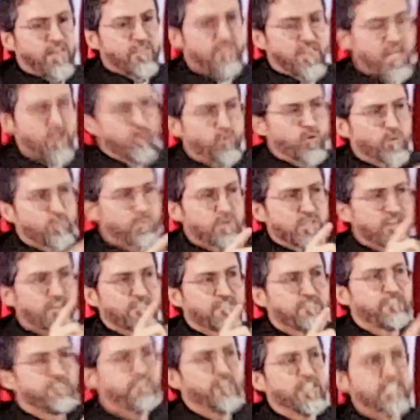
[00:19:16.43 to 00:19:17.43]
they will be
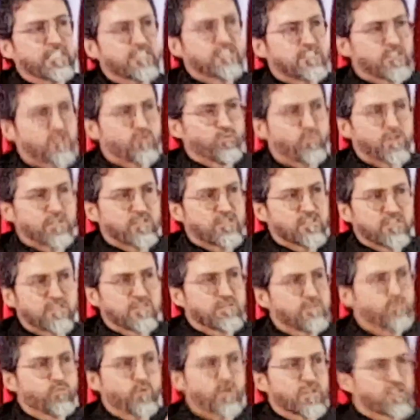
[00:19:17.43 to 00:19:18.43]
afflicted
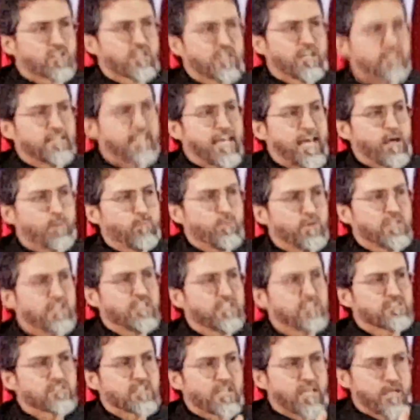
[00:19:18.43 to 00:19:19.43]
with
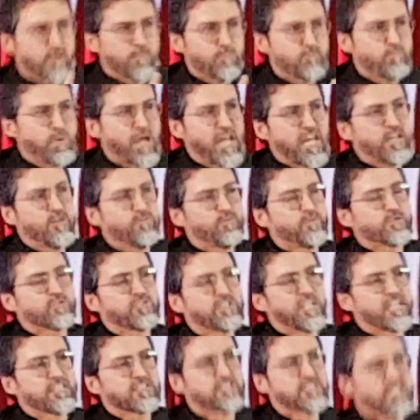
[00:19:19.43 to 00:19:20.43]
calamities and painful
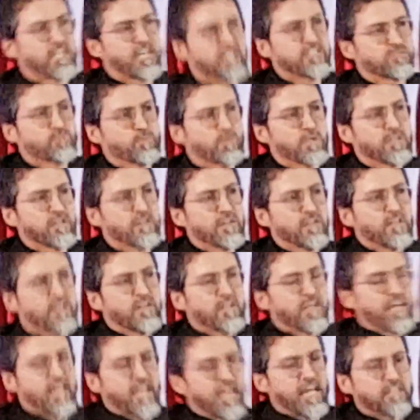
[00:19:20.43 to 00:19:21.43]
chastisement.
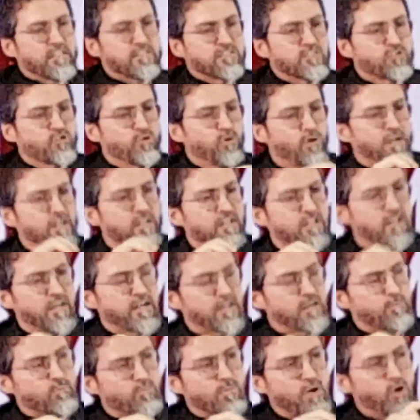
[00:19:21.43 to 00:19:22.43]
And
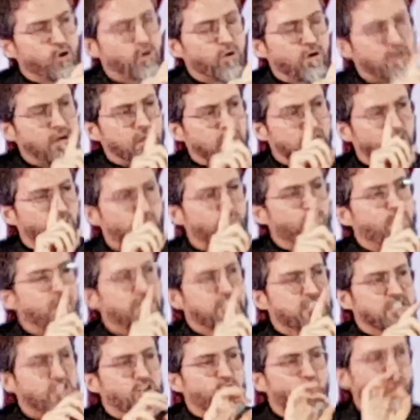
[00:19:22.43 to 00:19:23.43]

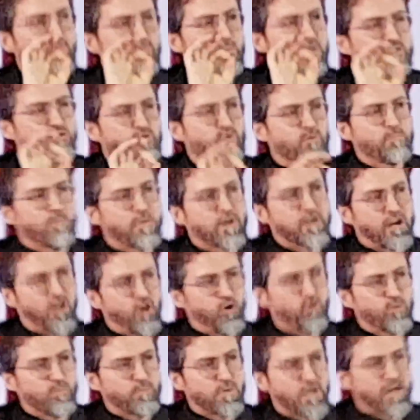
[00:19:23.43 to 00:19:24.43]
ummati ummatun
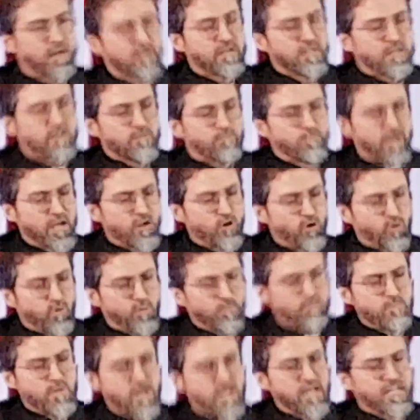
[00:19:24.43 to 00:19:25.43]
marhuma. My
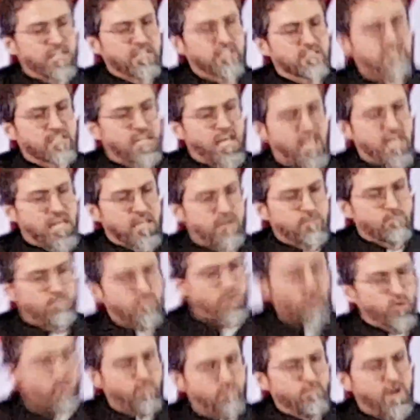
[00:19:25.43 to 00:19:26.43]
ummah is a
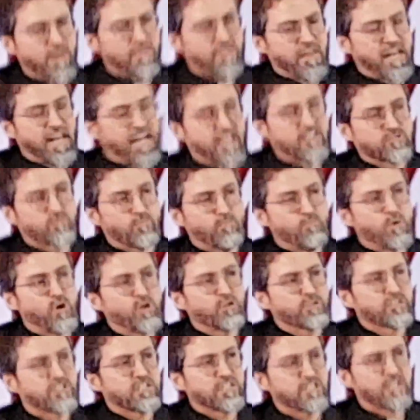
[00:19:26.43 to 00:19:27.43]
ummah that has
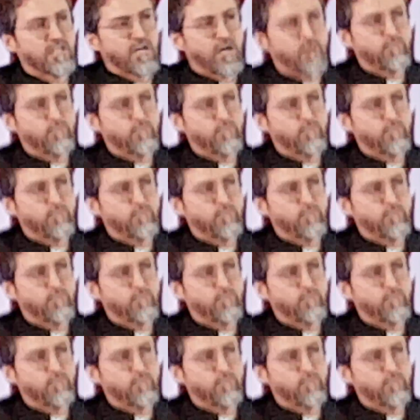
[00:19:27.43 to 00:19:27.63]
mercy